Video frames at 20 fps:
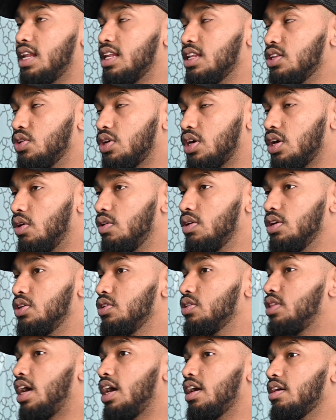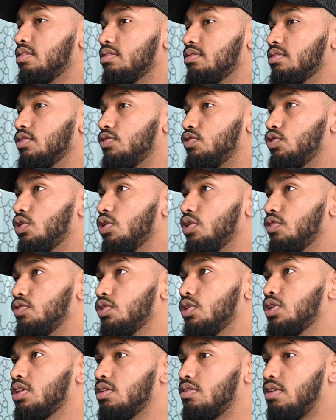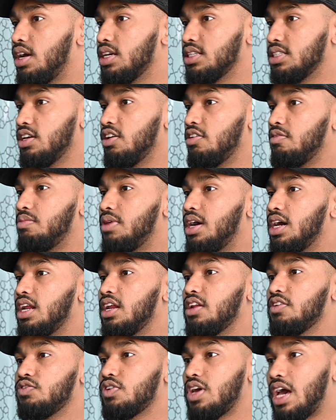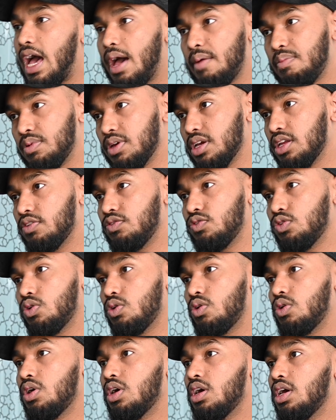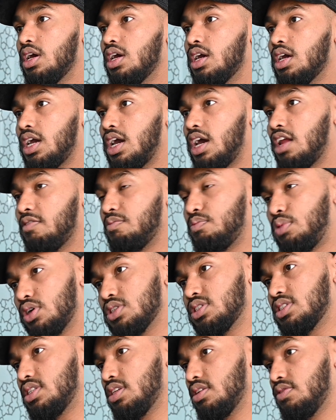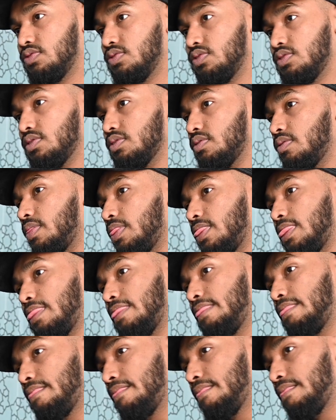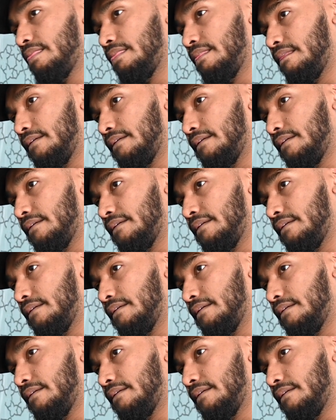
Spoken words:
you can only do that if you're in the right state of mind, and if you're happy, and if you're kind of positive. Yeah,